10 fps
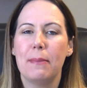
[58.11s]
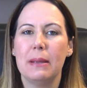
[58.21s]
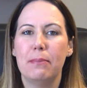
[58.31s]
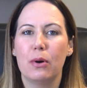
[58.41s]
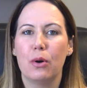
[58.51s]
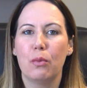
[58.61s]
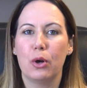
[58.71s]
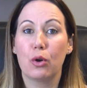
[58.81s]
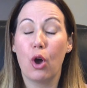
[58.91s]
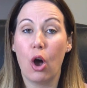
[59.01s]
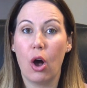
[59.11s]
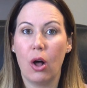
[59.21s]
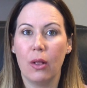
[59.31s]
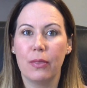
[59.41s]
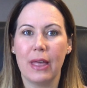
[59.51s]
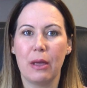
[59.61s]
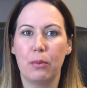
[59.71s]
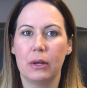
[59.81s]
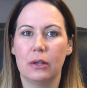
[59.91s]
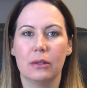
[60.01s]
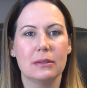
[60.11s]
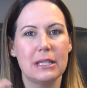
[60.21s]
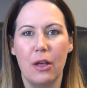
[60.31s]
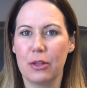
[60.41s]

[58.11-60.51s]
people will call, they will tell